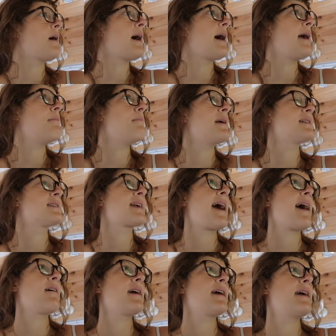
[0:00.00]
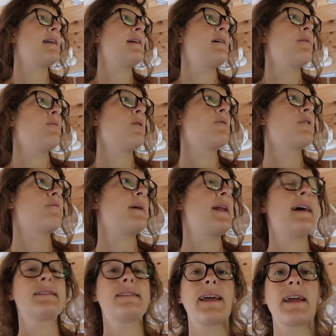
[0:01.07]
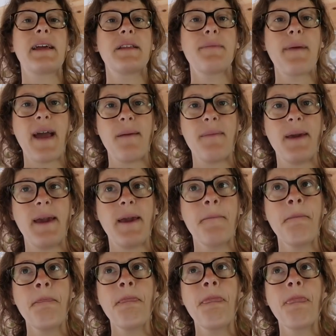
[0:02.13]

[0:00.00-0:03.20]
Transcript: I miscarried what would have been our second baby